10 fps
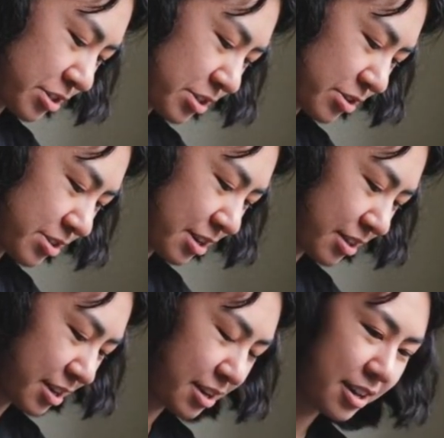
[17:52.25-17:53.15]
this. There's
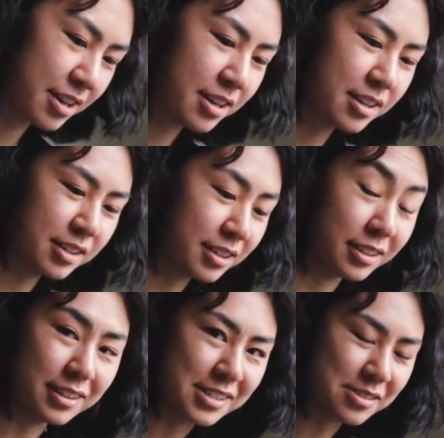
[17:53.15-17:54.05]
nothing uh,
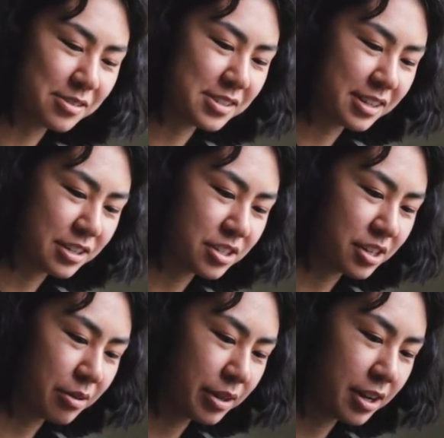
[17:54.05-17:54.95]
illicit or sketchy
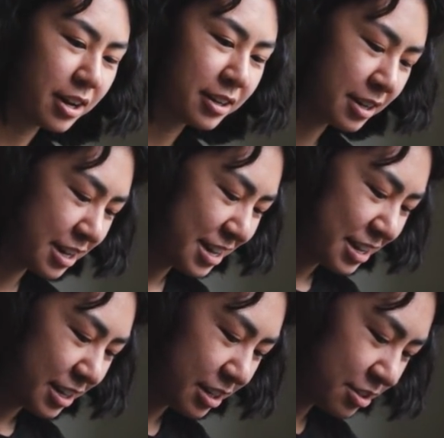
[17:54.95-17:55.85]
going on.
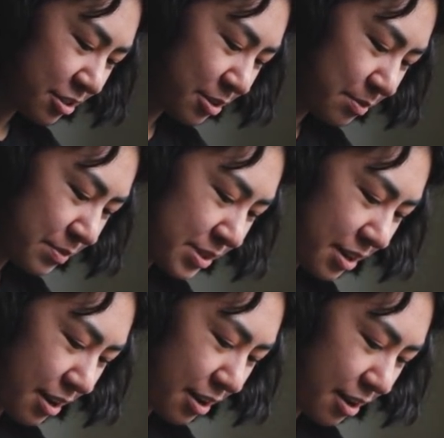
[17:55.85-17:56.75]
In terms
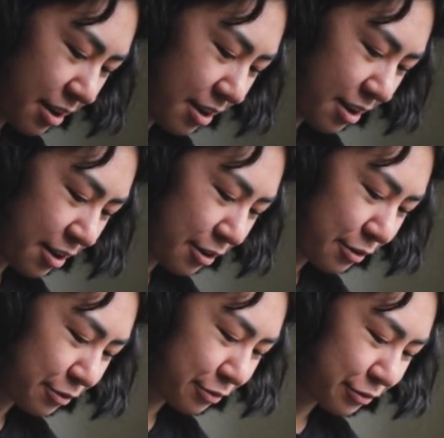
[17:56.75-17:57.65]

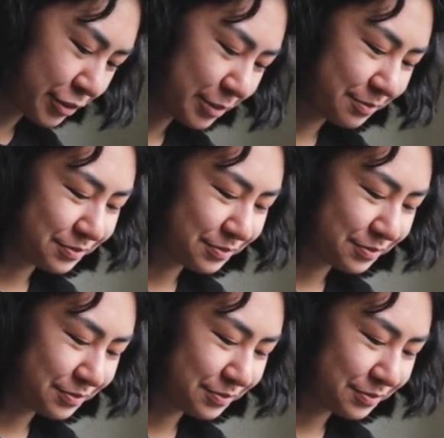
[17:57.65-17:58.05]
of